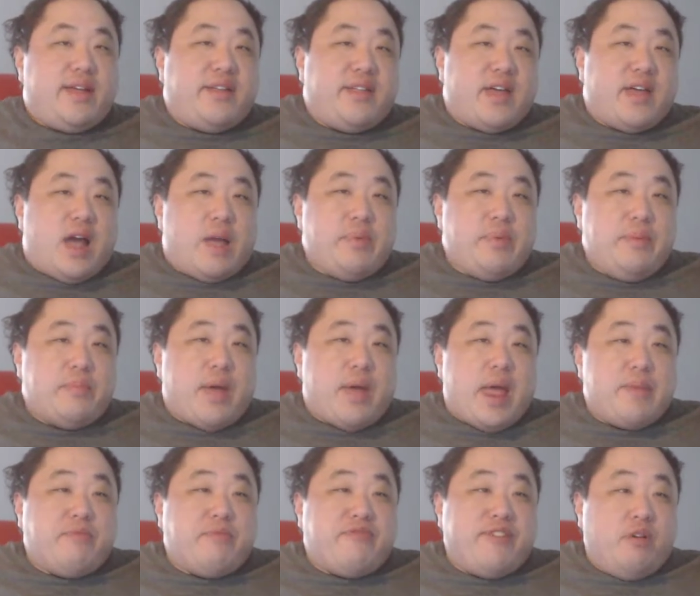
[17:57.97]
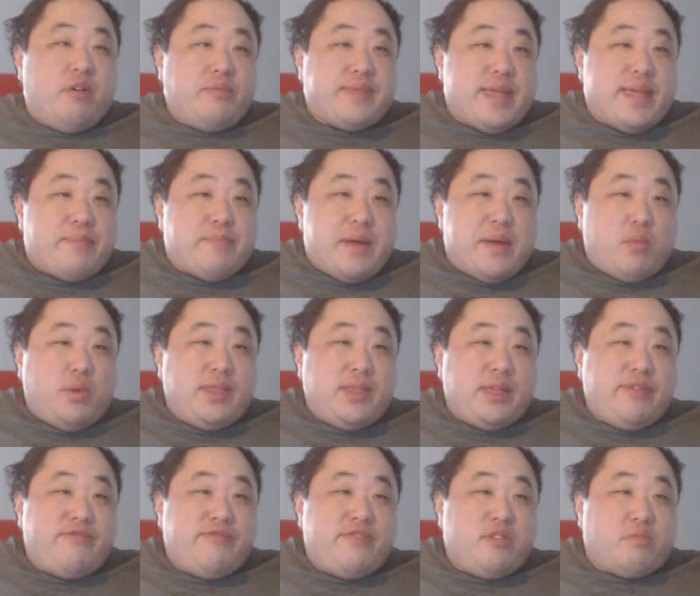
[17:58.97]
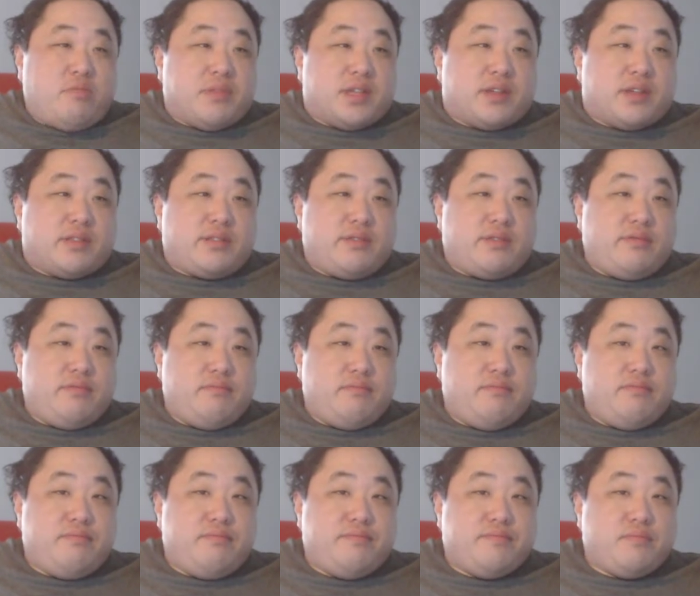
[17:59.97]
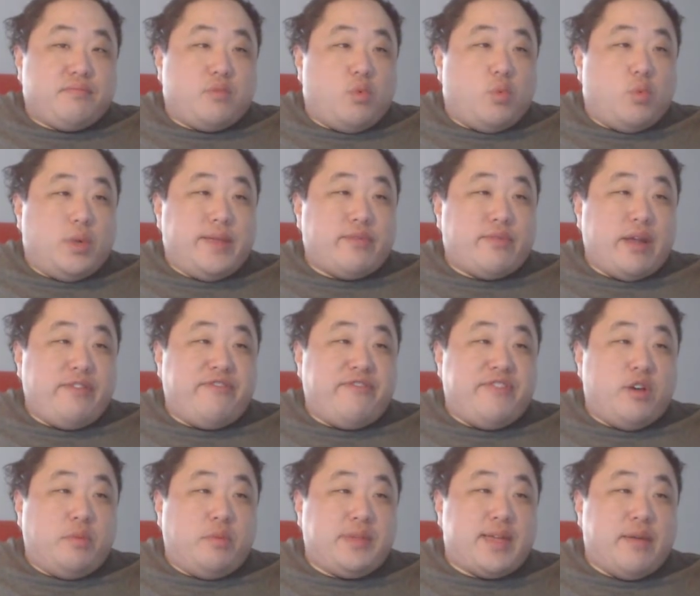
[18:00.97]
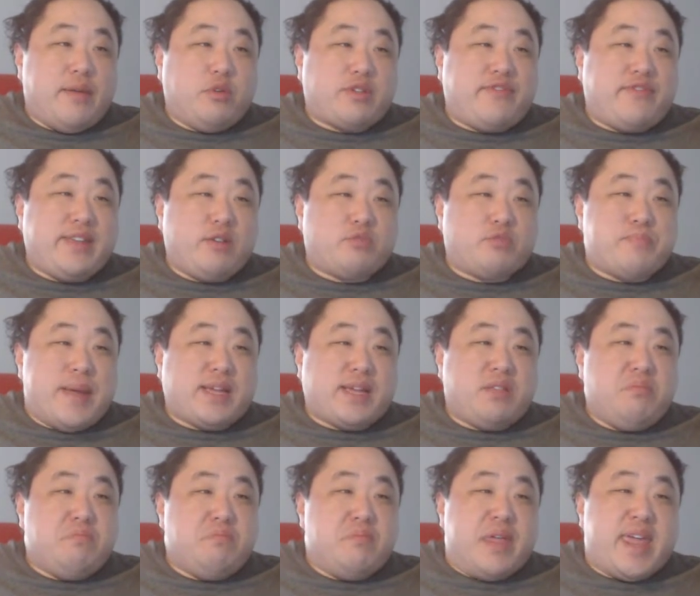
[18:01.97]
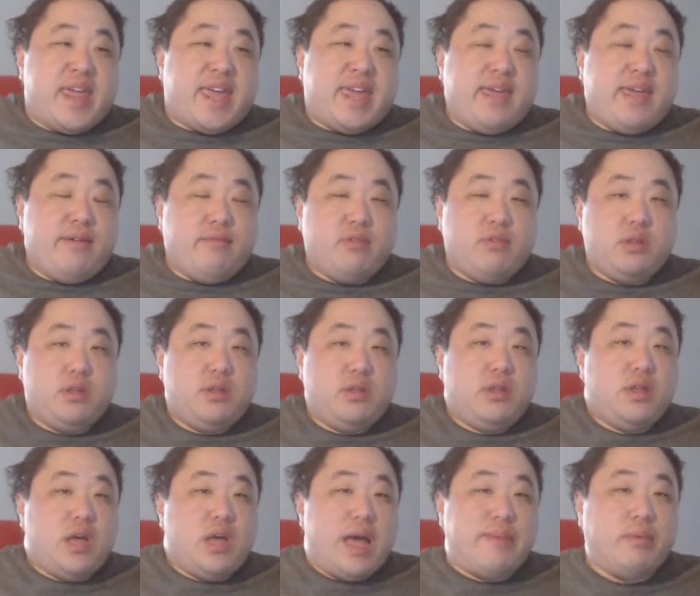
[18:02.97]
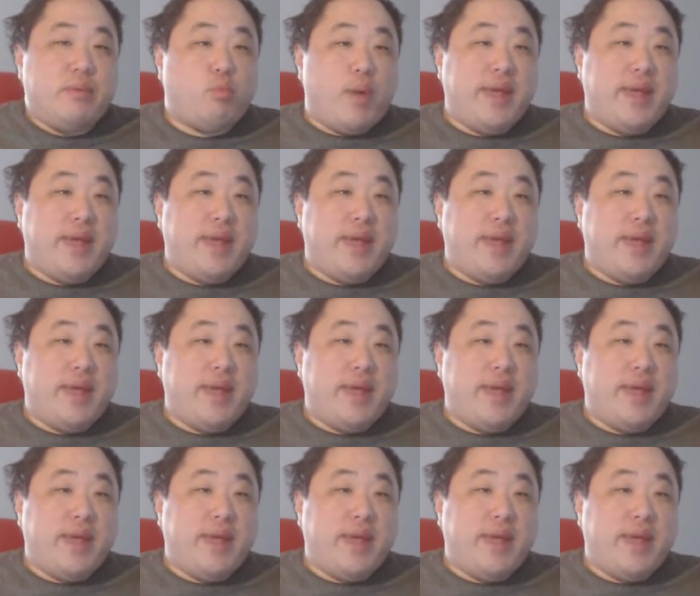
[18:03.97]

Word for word: I been I filmed that back. When did I film that? Whenever I filmed it, it was I think it was back in May. I've been waiting